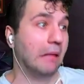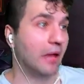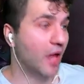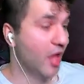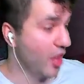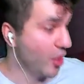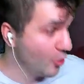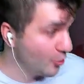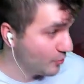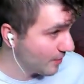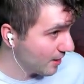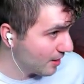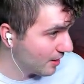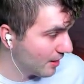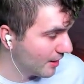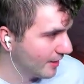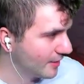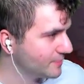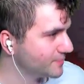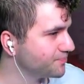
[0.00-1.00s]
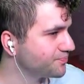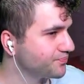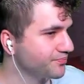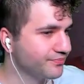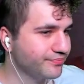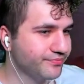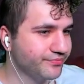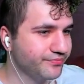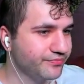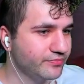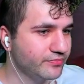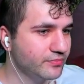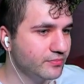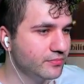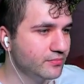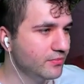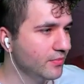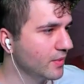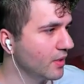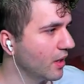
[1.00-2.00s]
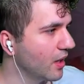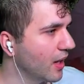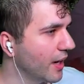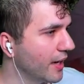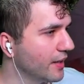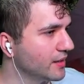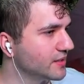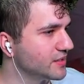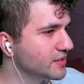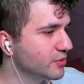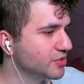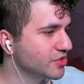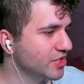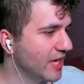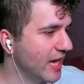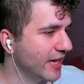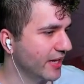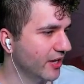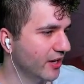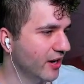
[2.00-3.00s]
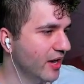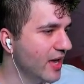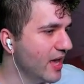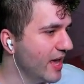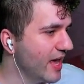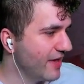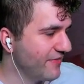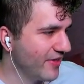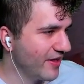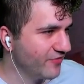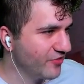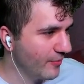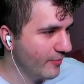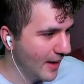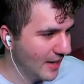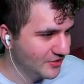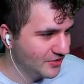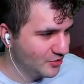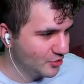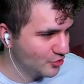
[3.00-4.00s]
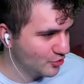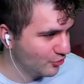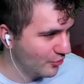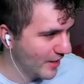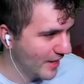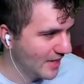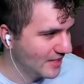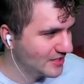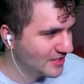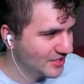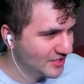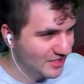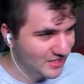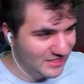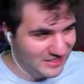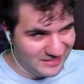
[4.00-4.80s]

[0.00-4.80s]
Oh my. Alright, let's see what you got here. If they have the Monster's Rage,